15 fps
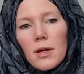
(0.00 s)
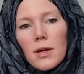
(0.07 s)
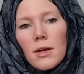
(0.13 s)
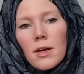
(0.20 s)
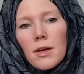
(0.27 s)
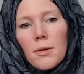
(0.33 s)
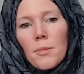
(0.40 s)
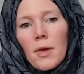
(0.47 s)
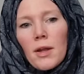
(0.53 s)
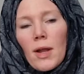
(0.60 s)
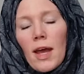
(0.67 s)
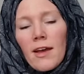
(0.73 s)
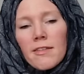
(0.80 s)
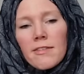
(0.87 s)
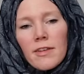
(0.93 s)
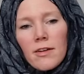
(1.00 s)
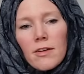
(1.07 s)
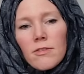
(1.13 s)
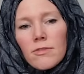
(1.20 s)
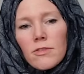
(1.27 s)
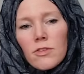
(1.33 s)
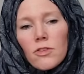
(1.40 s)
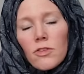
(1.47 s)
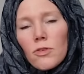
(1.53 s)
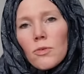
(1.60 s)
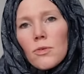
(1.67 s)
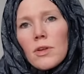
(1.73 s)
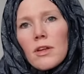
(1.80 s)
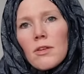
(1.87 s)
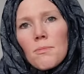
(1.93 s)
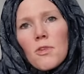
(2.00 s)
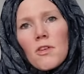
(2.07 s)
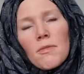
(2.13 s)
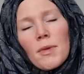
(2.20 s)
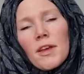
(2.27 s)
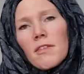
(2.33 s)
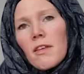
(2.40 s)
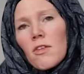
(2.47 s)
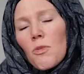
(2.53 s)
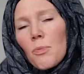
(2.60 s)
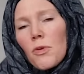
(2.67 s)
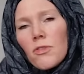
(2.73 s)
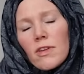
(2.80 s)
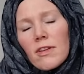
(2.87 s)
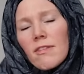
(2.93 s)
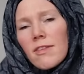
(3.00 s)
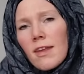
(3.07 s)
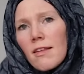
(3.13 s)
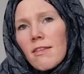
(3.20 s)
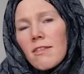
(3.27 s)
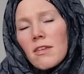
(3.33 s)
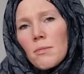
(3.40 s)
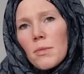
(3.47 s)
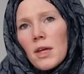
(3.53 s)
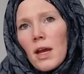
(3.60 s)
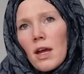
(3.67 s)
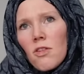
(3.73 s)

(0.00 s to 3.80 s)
and asked of to do, it just makes such perfect sense to me.